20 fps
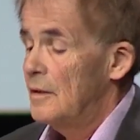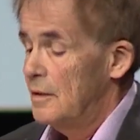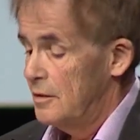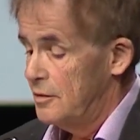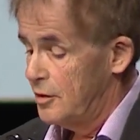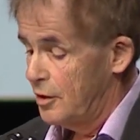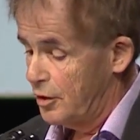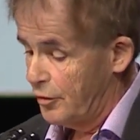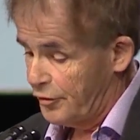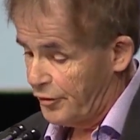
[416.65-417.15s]

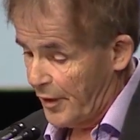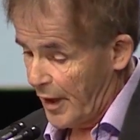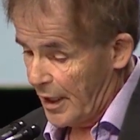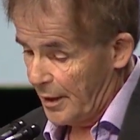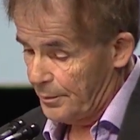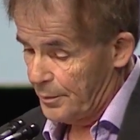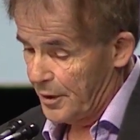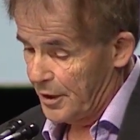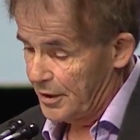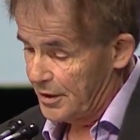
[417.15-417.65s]
the
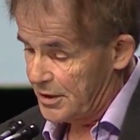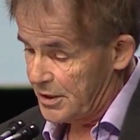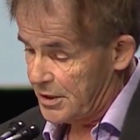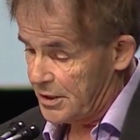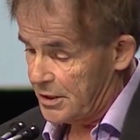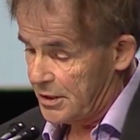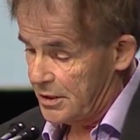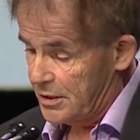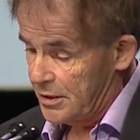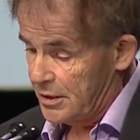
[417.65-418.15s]

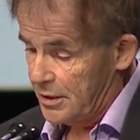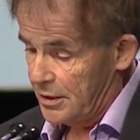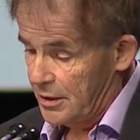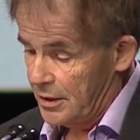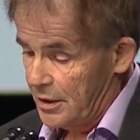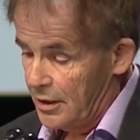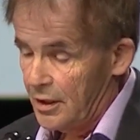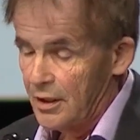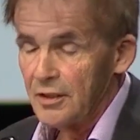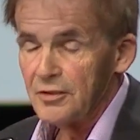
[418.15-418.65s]
development
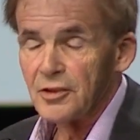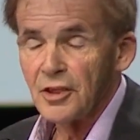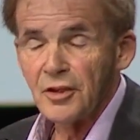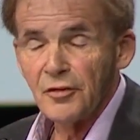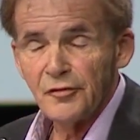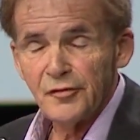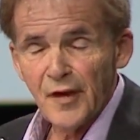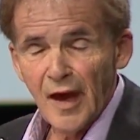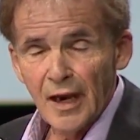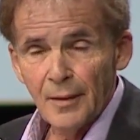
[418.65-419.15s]

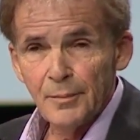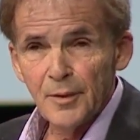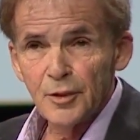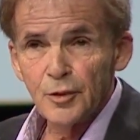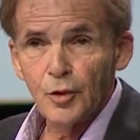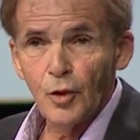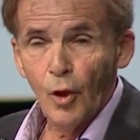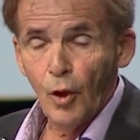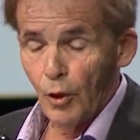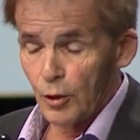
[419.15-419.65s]

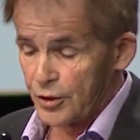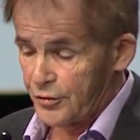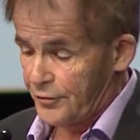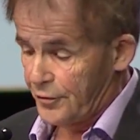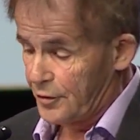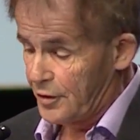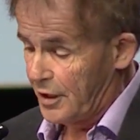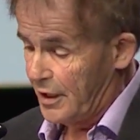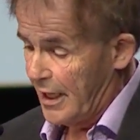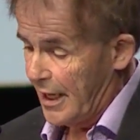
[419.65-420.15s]
goals
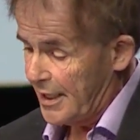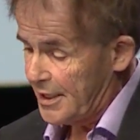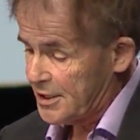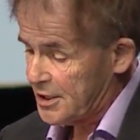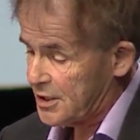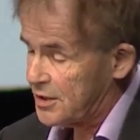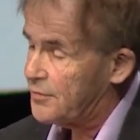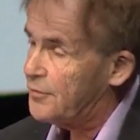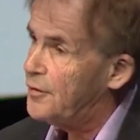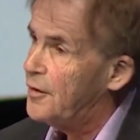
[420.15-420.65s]
for the
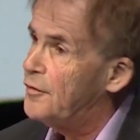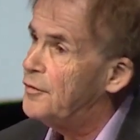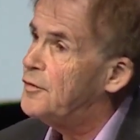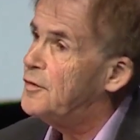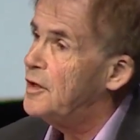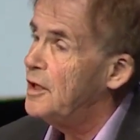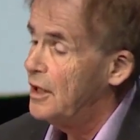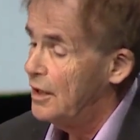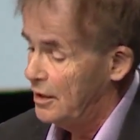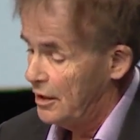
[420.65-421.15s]
next
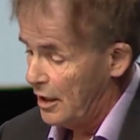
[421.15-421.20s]
15